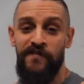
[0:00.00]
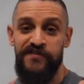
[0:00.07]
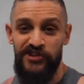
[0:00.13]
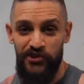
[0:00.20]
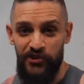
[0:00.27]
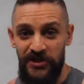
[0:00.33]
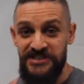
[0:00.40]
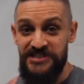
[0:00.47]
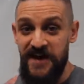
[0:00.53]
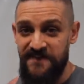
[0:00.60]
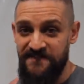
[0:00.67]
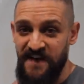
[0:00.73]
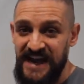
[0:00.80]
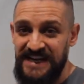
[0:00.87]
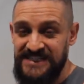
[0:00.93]
of Street
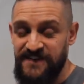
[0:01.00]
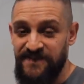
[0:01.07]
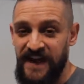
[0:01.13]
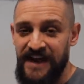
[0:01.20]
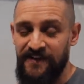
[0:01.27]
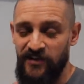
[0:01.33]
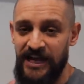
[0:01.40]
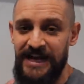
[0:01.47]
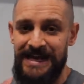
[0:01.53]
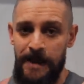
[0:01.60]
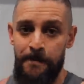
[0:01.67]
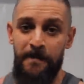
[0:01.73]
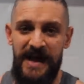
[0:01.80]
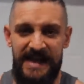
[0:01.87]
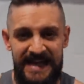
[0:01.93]
Fight Survival and
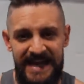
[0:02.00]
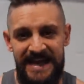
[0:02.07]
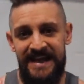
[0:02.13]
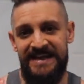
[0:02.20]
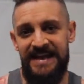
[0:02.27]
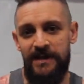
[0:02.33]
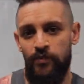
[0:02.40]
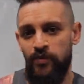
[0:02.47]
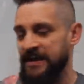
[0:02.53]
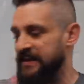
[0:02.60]
I'm back here again